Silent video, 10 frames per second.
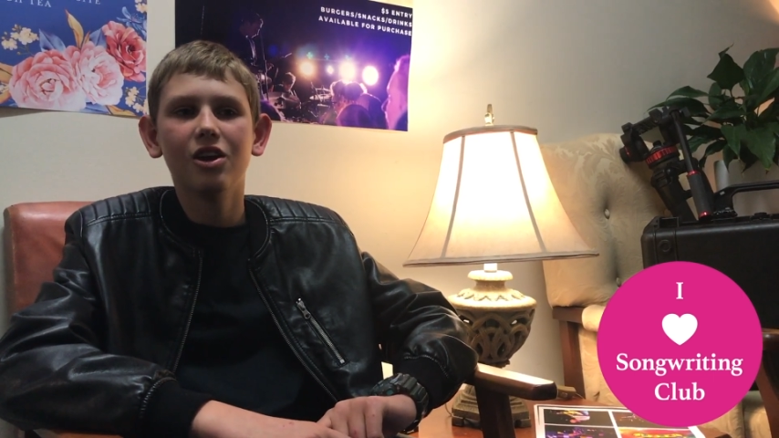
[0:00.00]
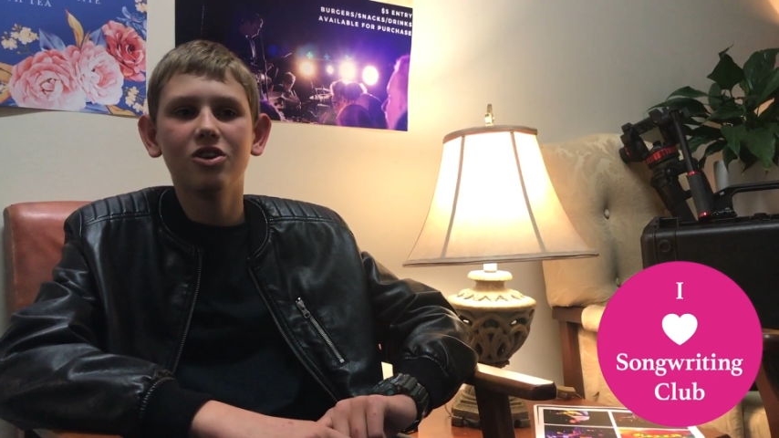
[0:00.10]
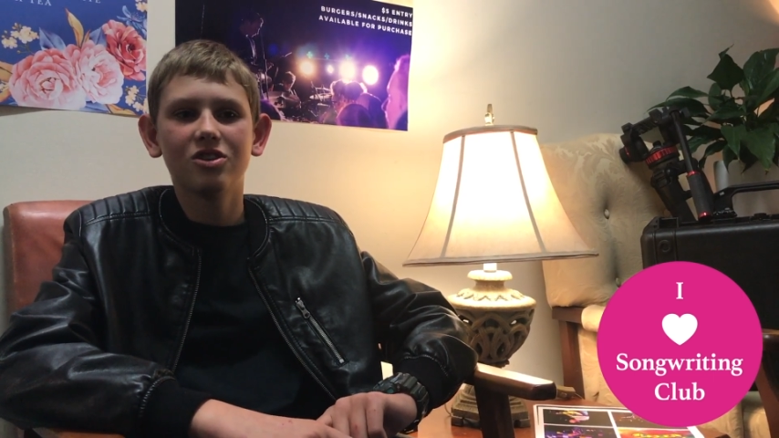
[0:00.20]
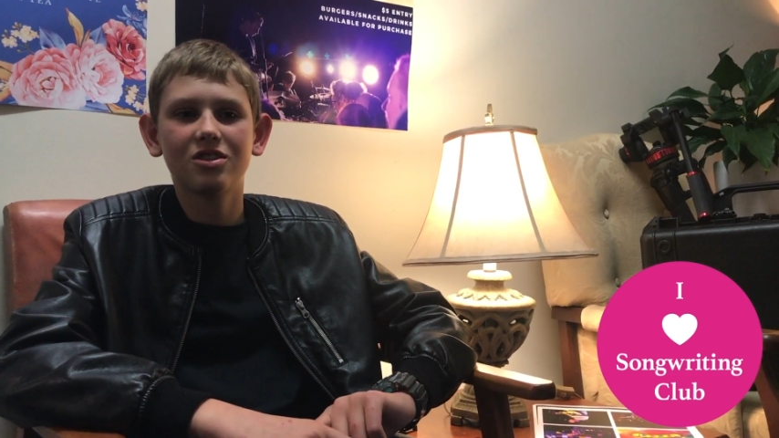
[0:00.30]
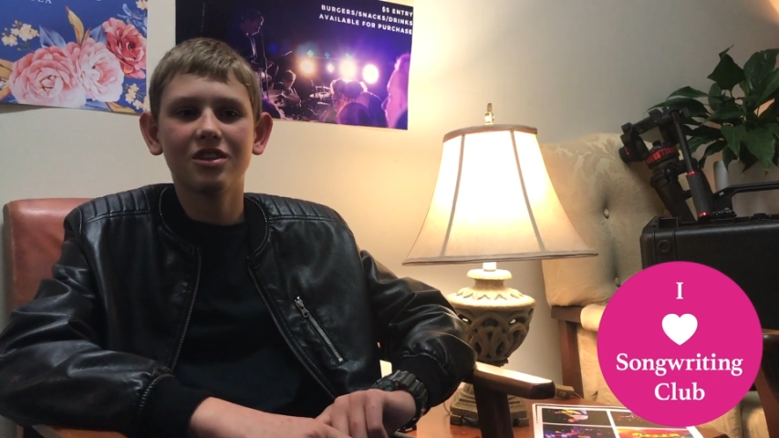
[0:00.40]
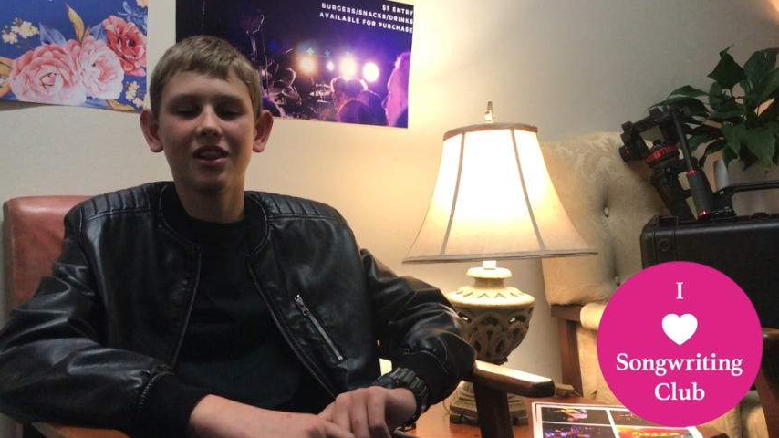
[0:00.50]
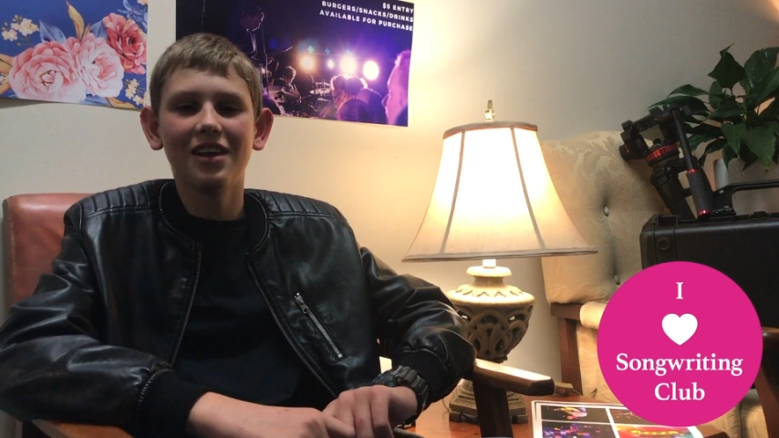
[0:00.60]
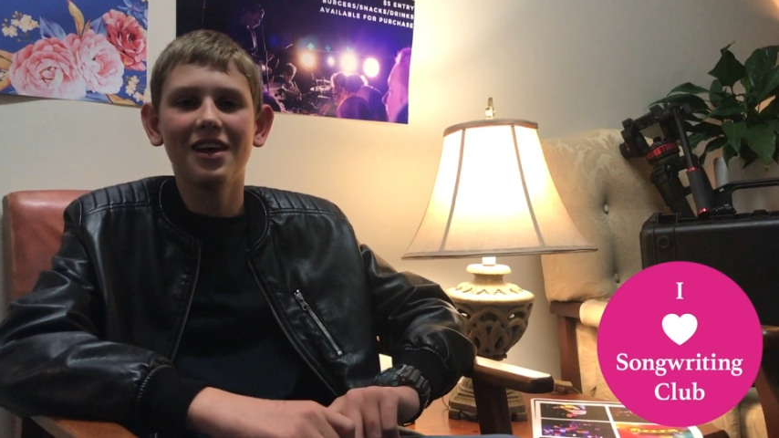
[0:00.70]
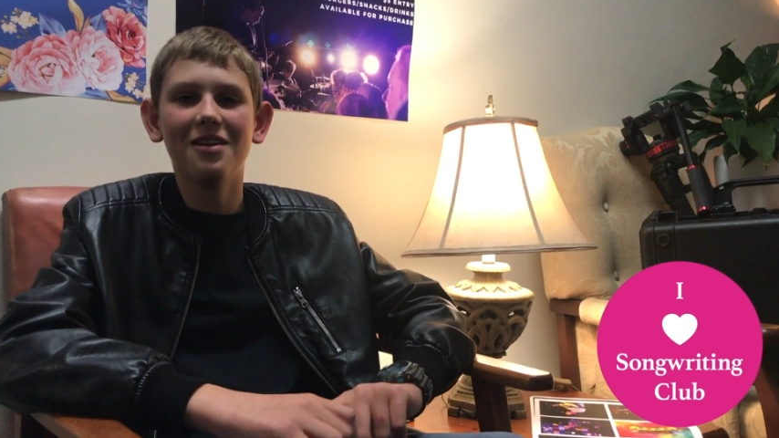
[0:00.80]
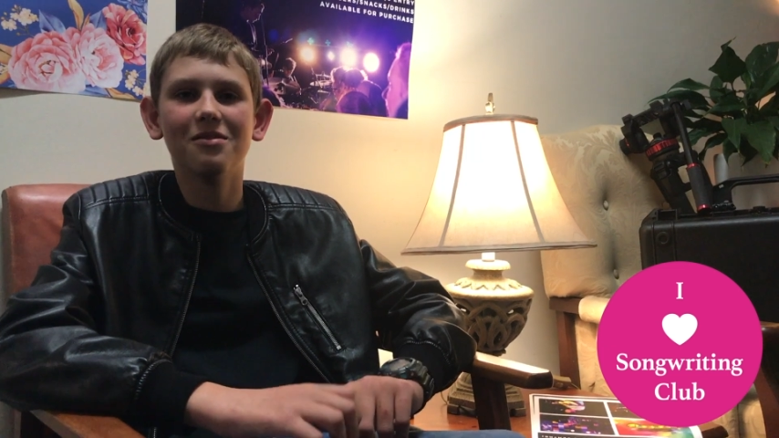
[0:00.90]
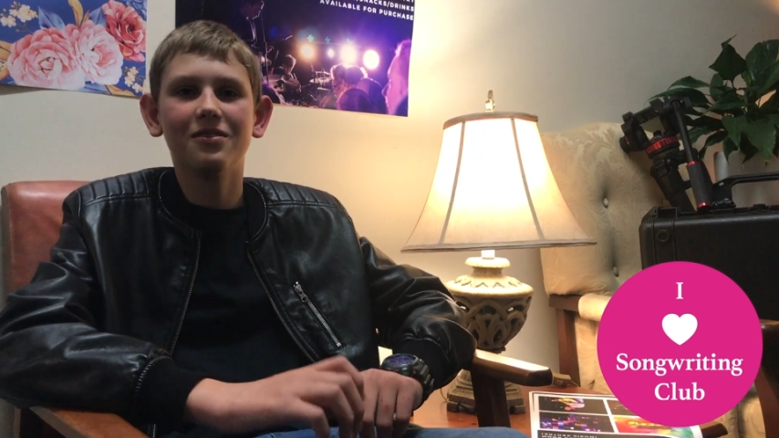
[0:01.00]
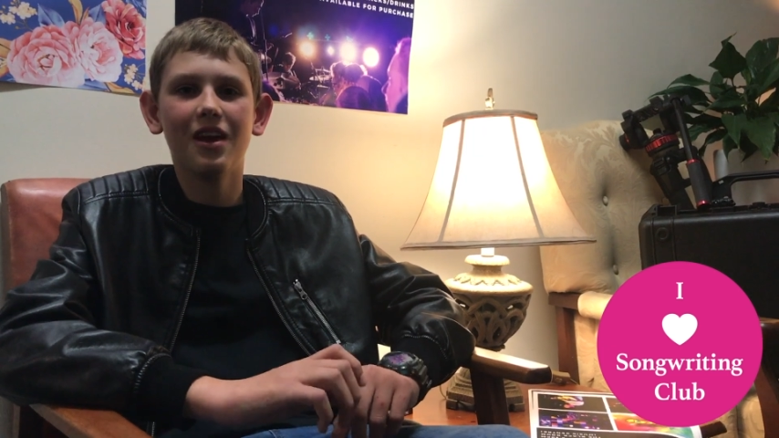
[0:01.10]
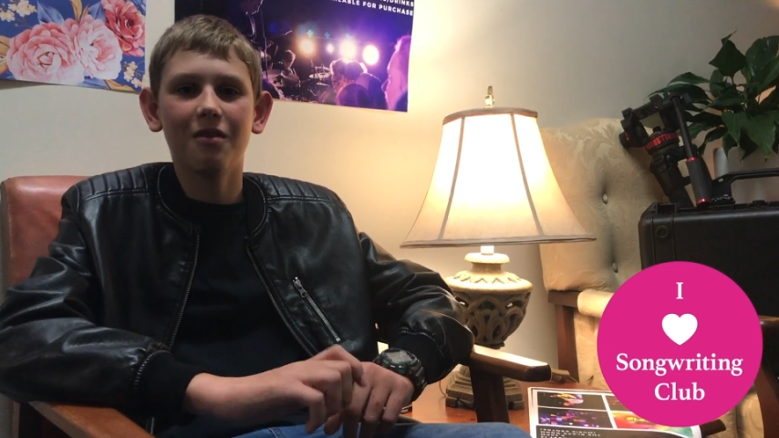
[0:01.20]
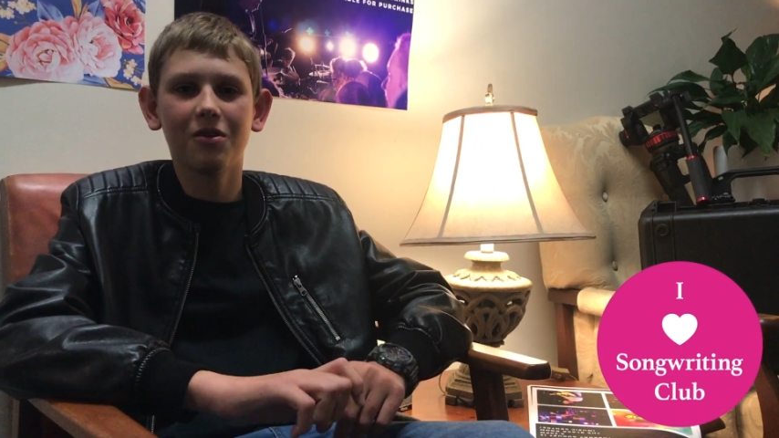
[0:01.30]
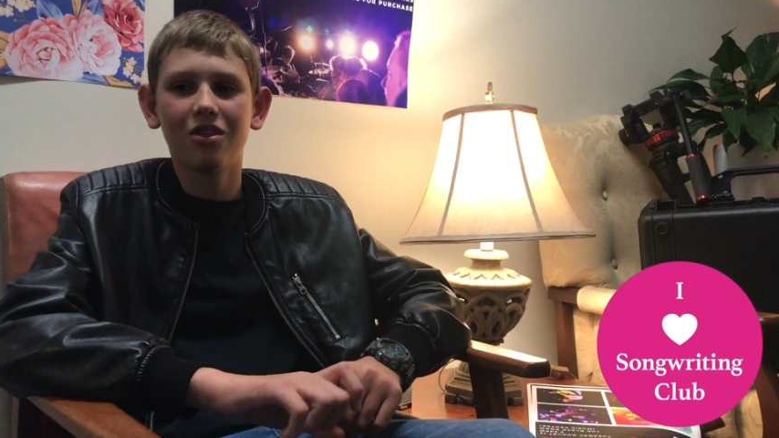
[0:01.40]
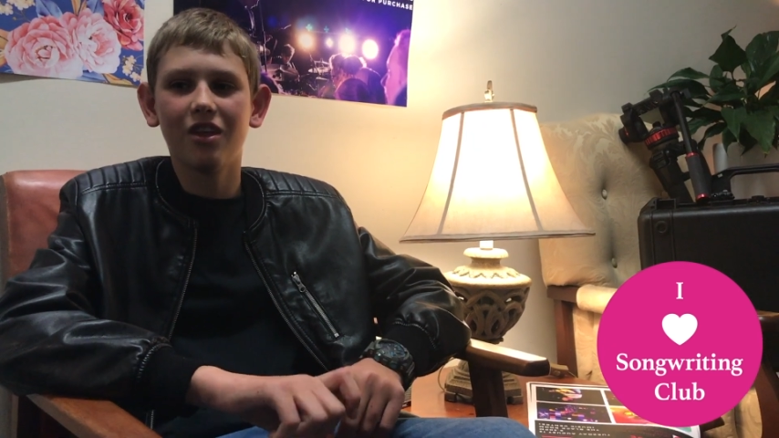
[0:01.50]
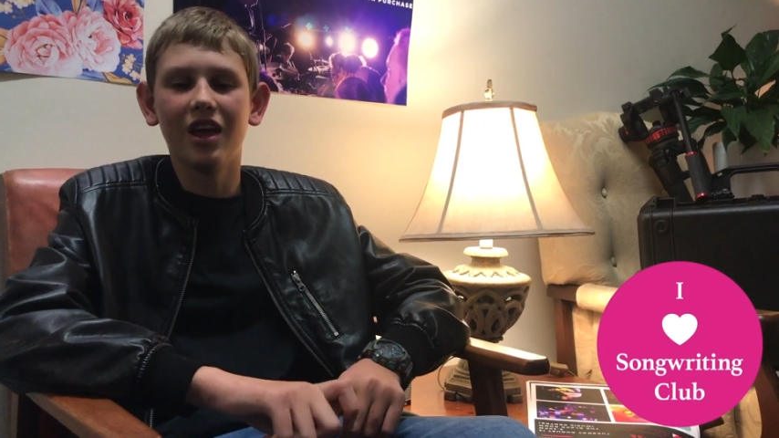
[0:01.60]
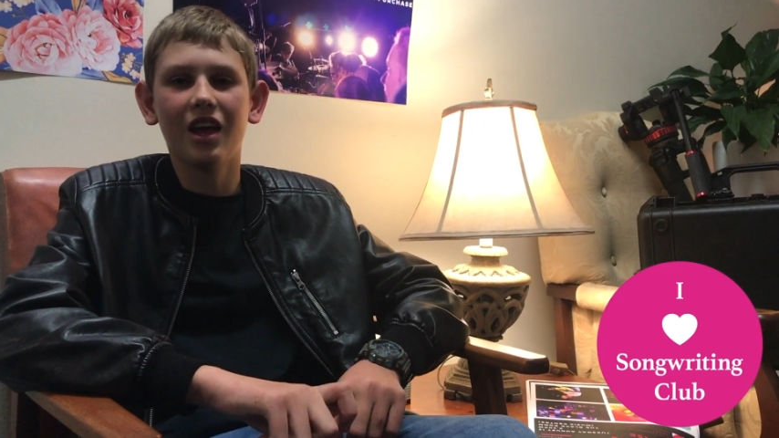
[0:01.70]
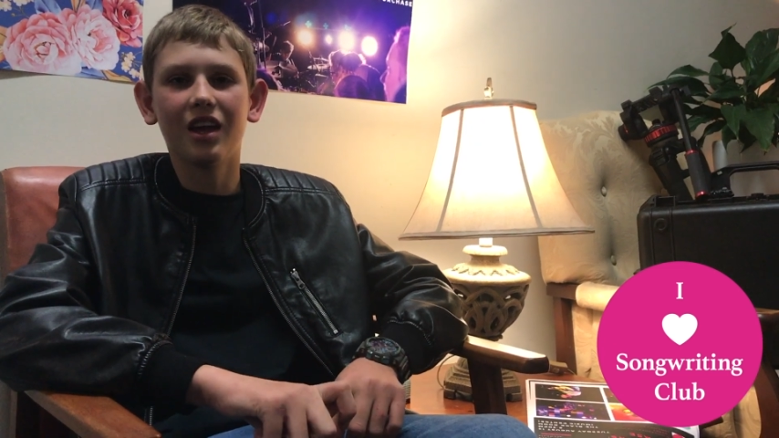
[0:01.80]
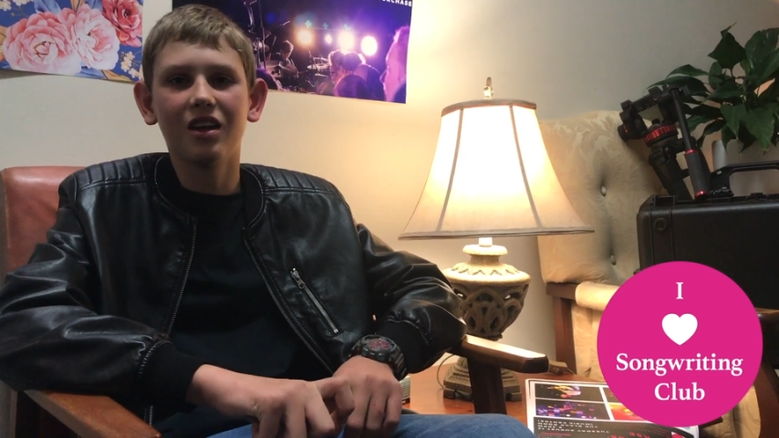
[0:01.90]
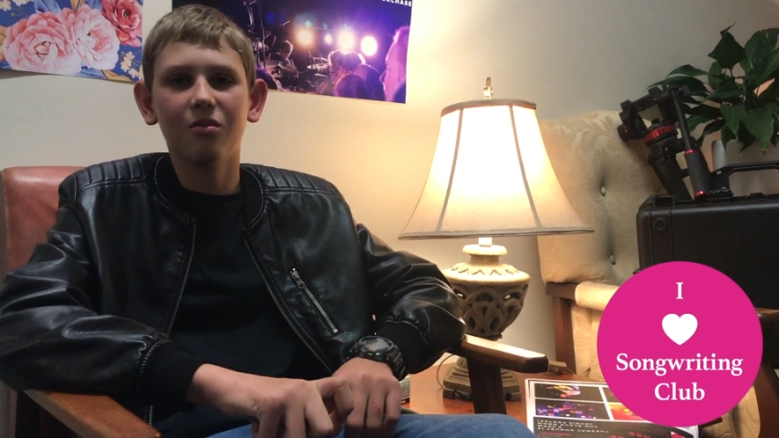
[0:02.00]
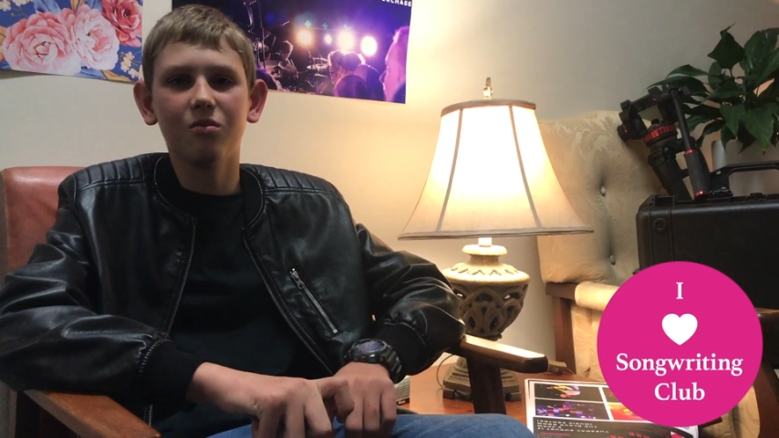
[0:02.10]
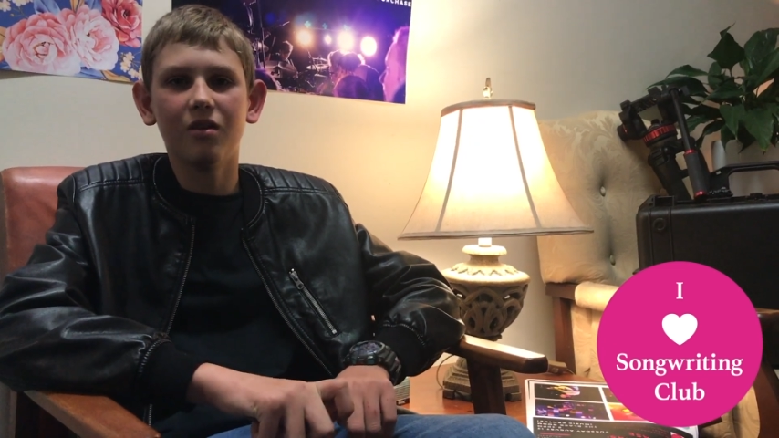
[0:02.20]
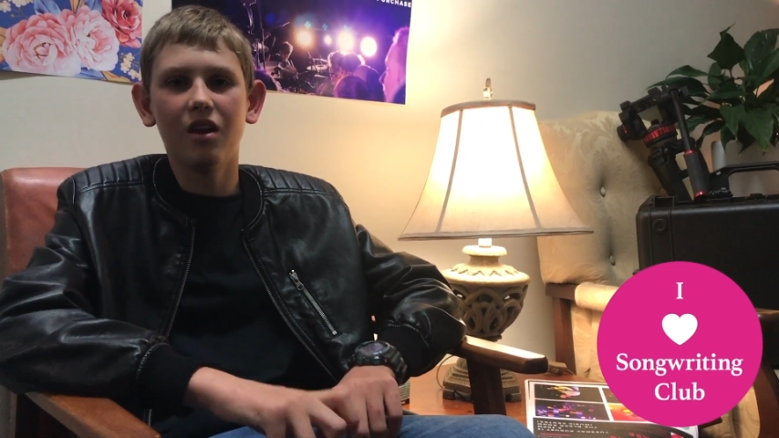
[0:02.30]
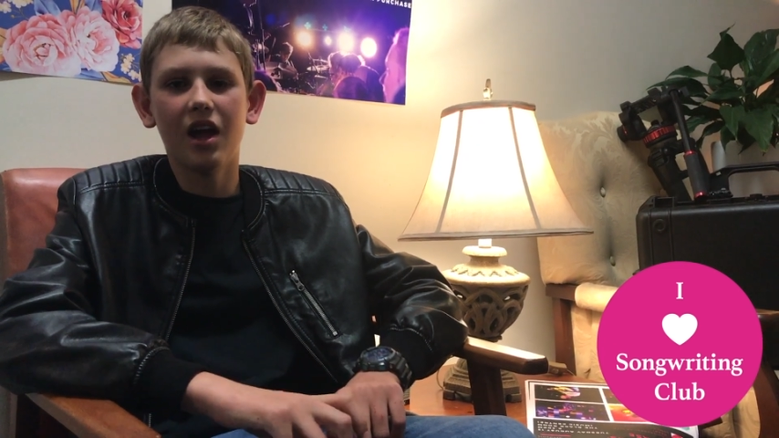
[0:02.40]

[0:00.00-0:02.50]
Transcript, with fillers: just to leave everything